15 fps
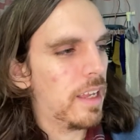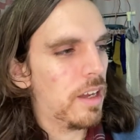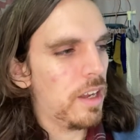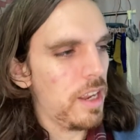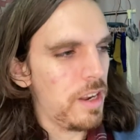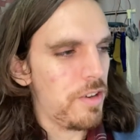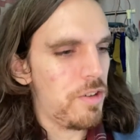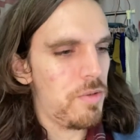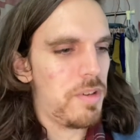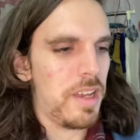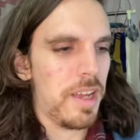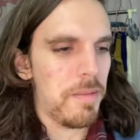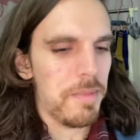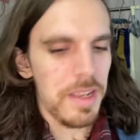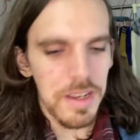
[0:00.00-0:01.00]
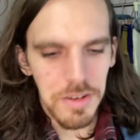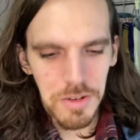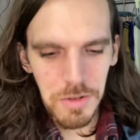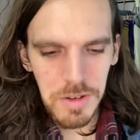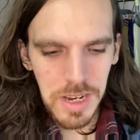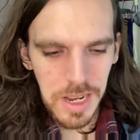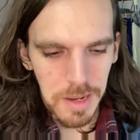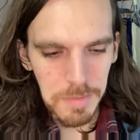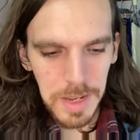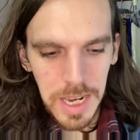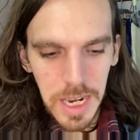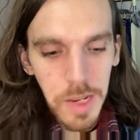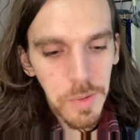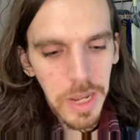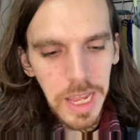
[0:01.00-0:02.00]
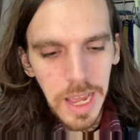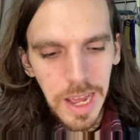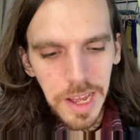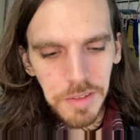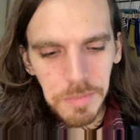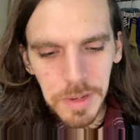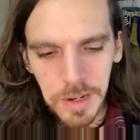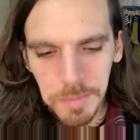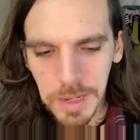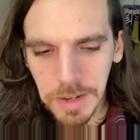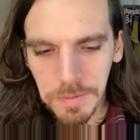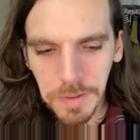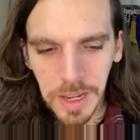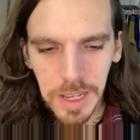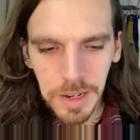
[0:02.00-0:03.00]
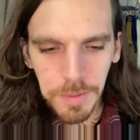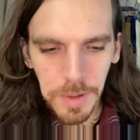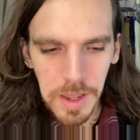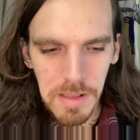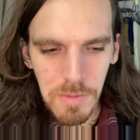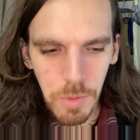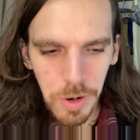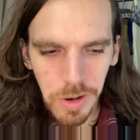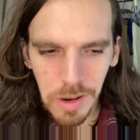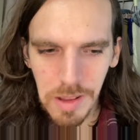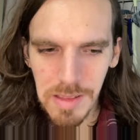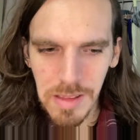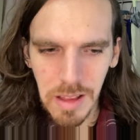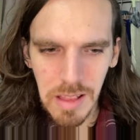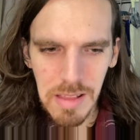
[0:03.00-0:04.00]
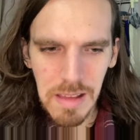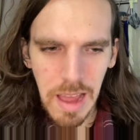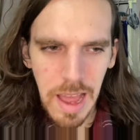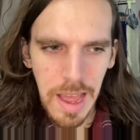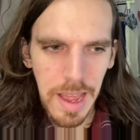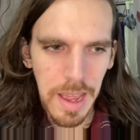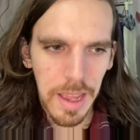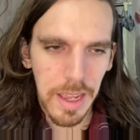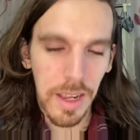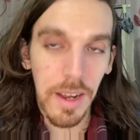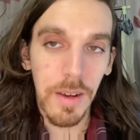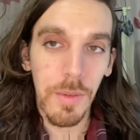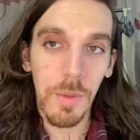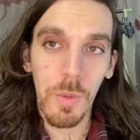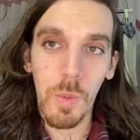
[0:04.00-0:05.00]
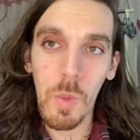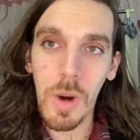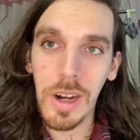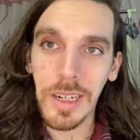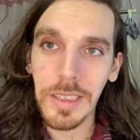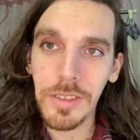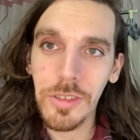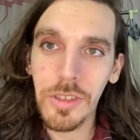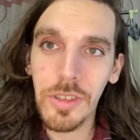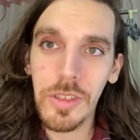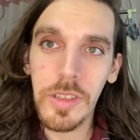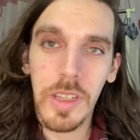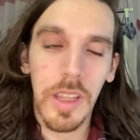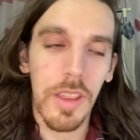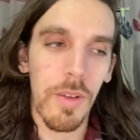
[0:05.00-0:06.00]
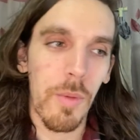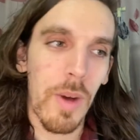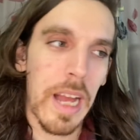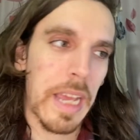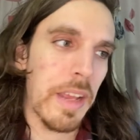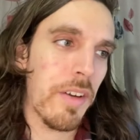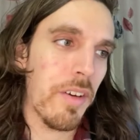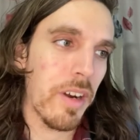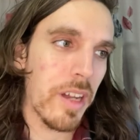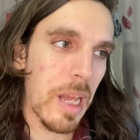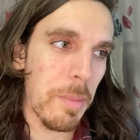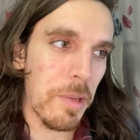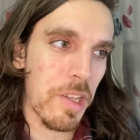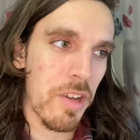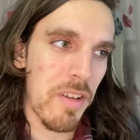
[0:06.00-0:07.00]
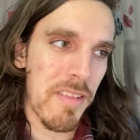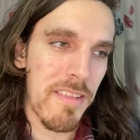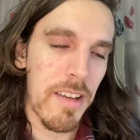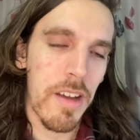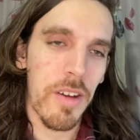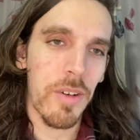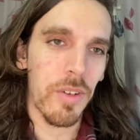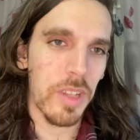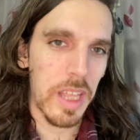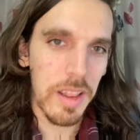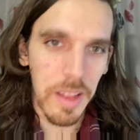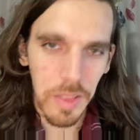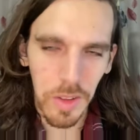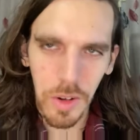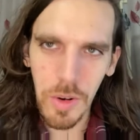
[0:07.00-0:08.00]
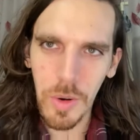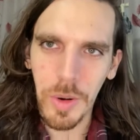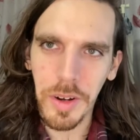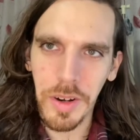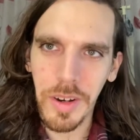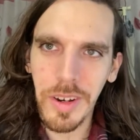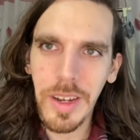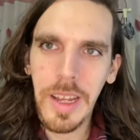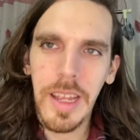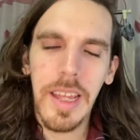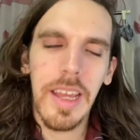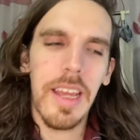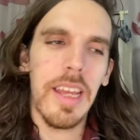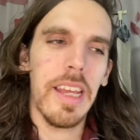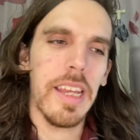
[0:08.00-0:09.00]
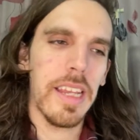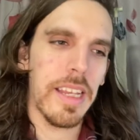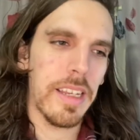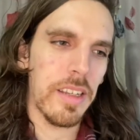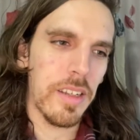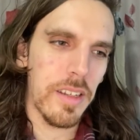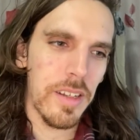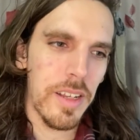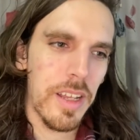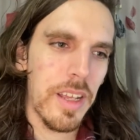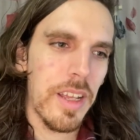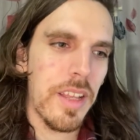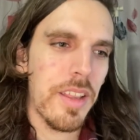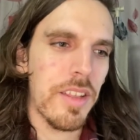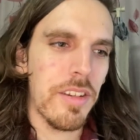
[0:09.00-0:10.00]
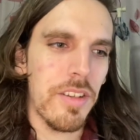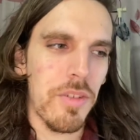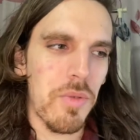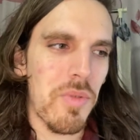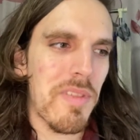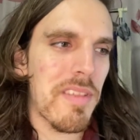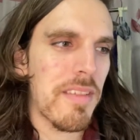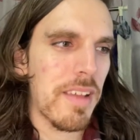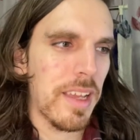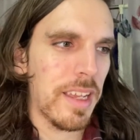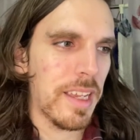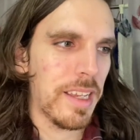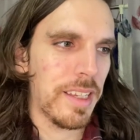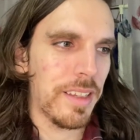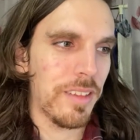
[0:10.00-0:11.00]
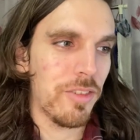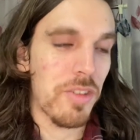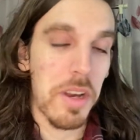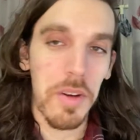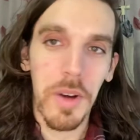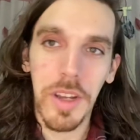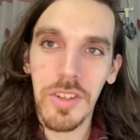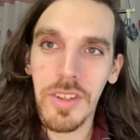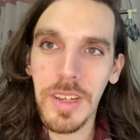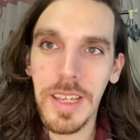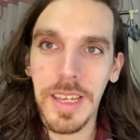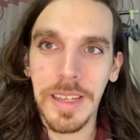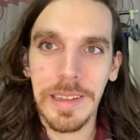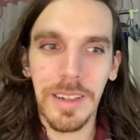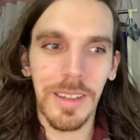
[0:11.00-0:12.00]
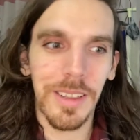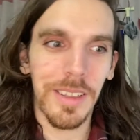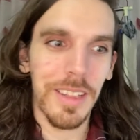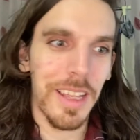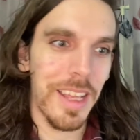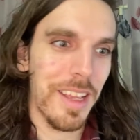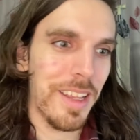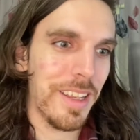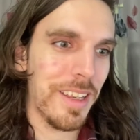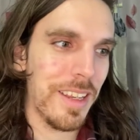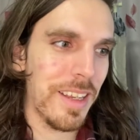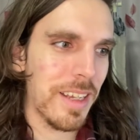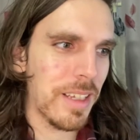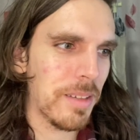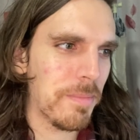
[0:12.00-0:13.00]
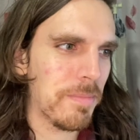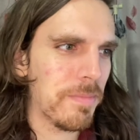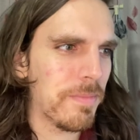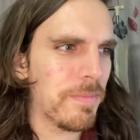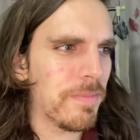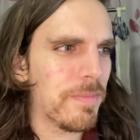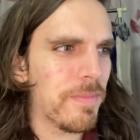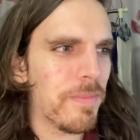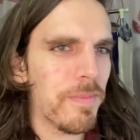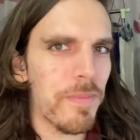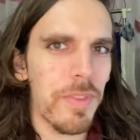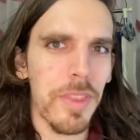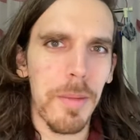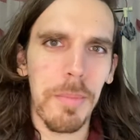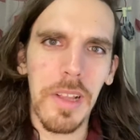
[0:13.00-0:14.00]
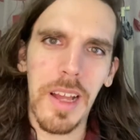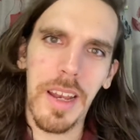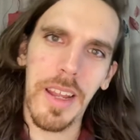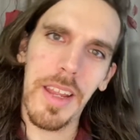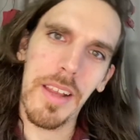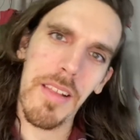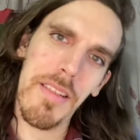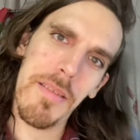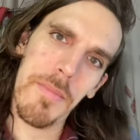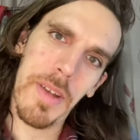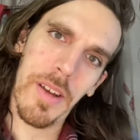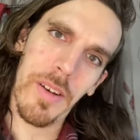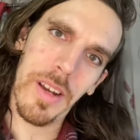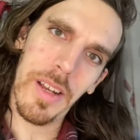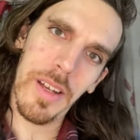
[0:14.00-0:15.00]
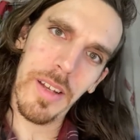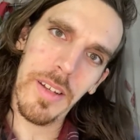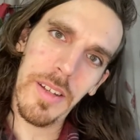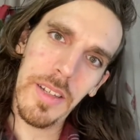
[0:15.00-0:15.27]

In due time. Anyway, I've been a big fan of his work since I watched The Wire a couple of years ago, and then The Corner, and The Deuce, and Generation Kill, and The Plot Against America.